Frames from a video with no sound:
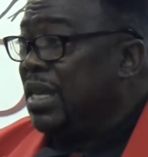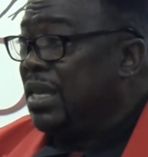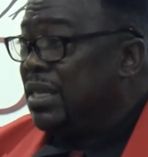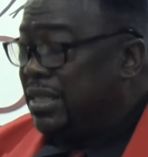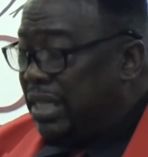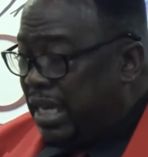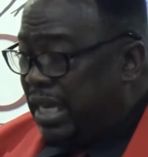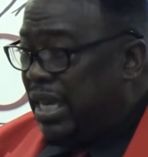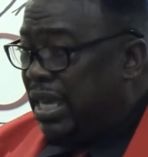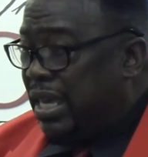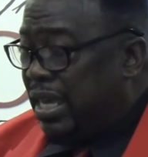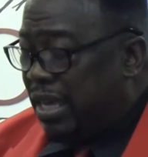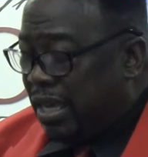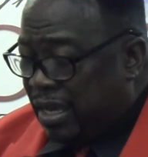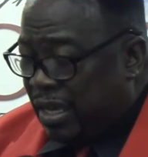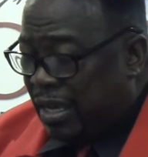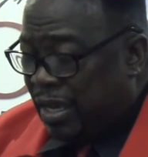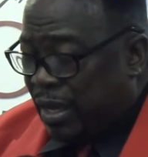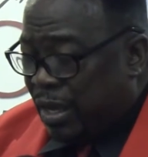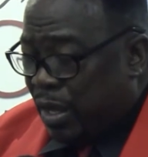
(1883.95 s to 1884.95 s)
See,
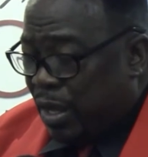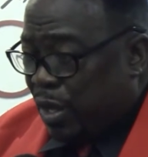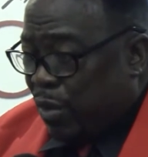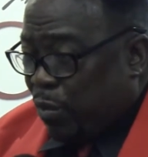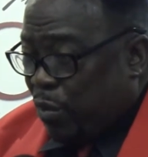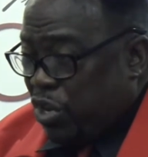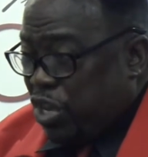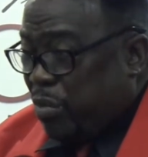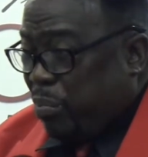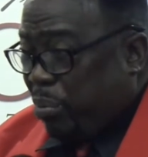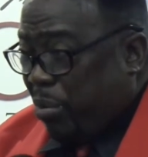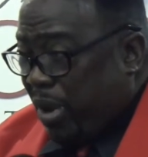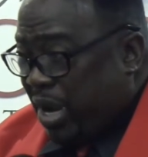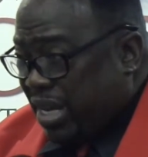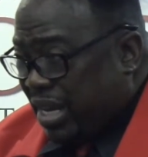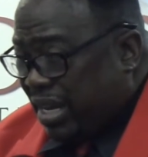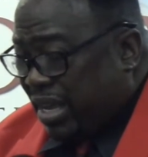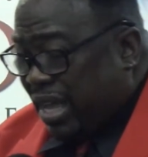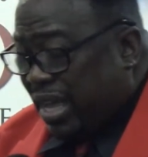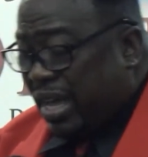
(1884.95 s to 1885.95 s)
when you pray
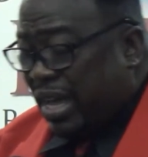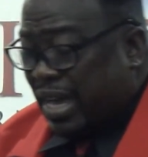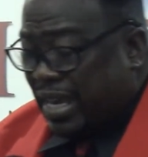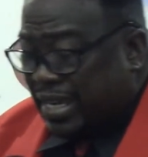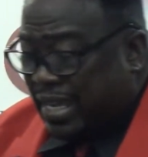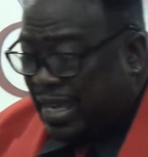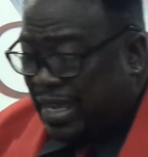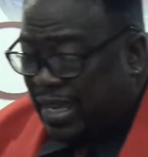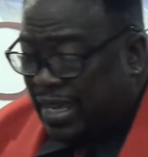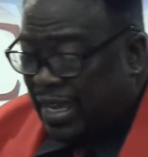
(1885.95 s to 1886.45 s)
to God,